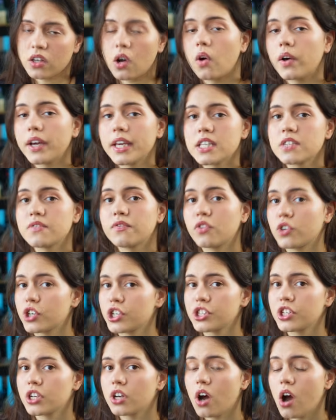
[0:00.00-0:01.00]
all his
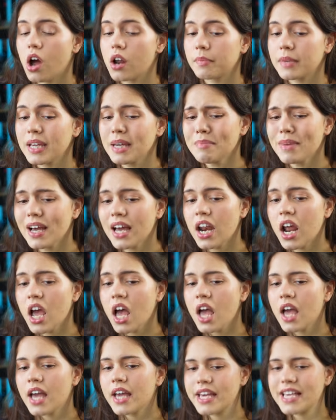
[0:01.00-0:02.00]
fortune on me, but
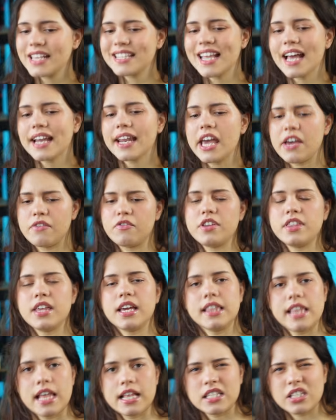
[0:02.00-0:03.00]
is that
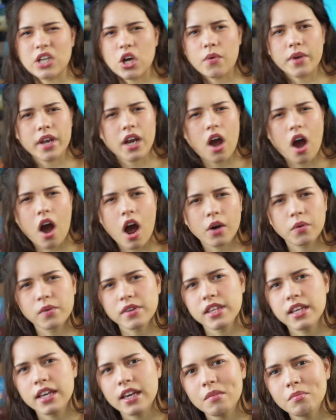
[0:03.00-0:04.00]
everything that's going on
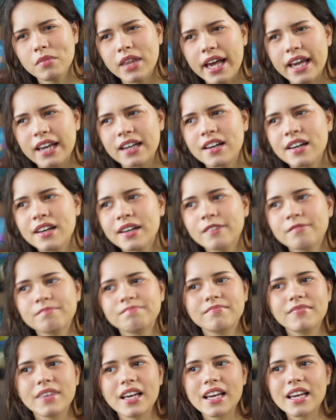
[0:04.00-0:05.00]
with him?
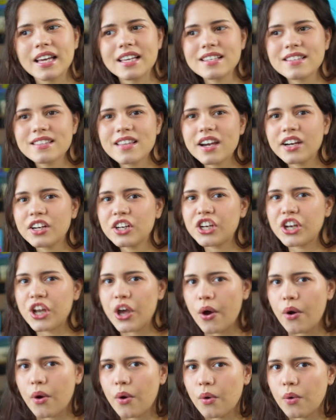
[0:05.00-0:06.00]
Is there
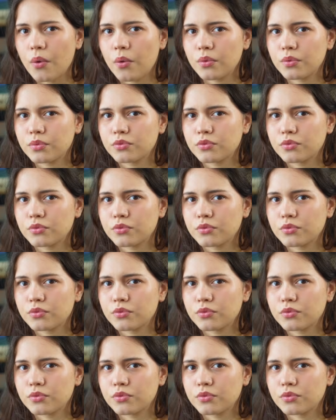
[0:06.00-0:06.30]
no